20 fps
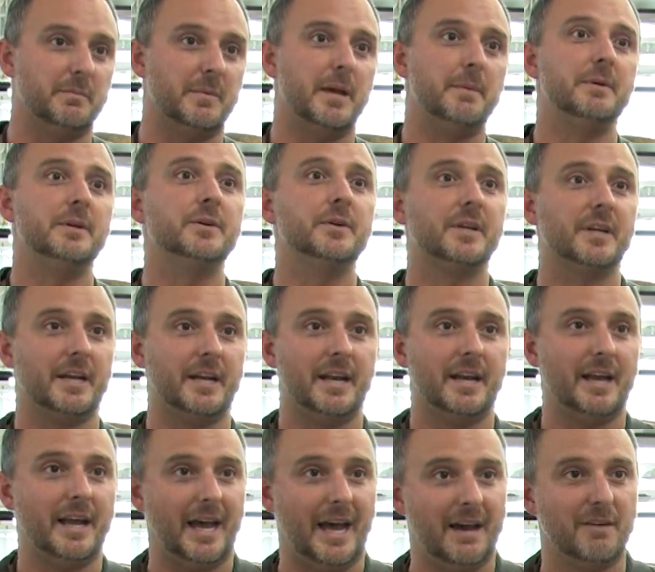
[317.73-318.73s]
maybe you can
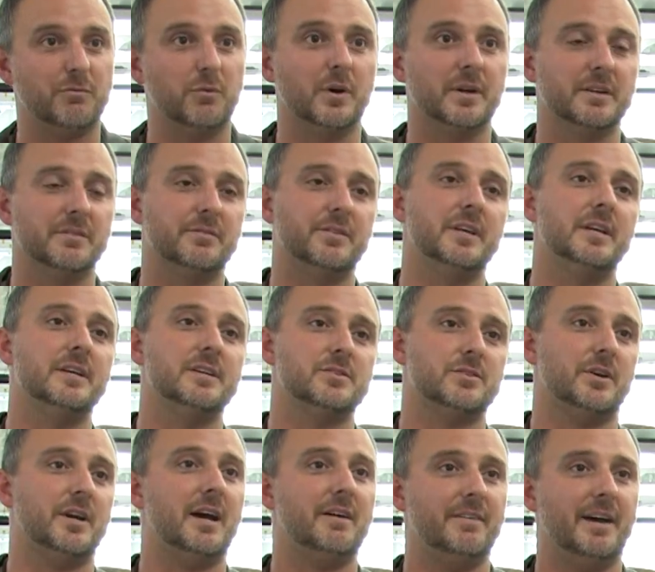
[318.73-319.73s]
have one of these
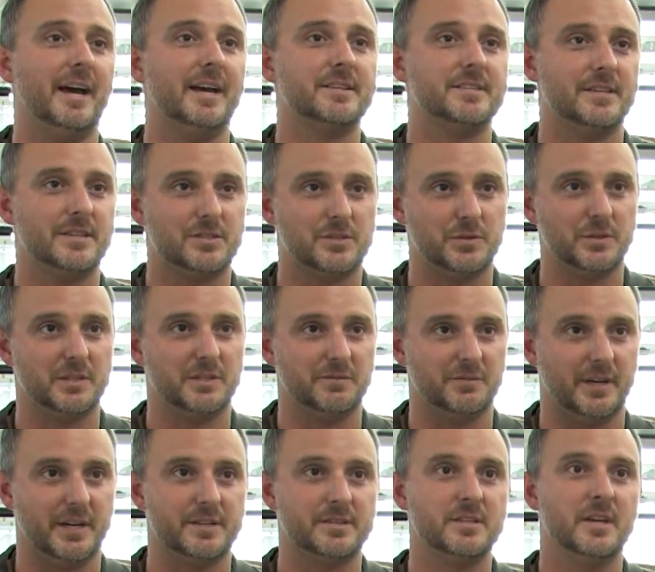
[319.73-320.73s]
or have access to a
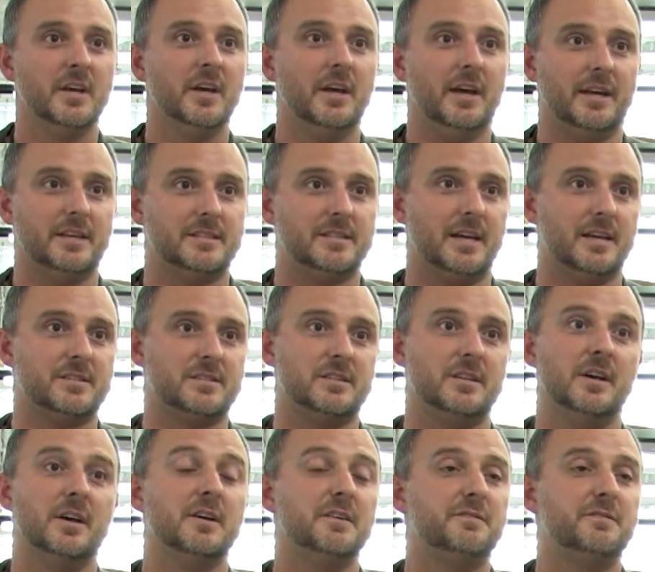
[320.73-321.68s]
device and test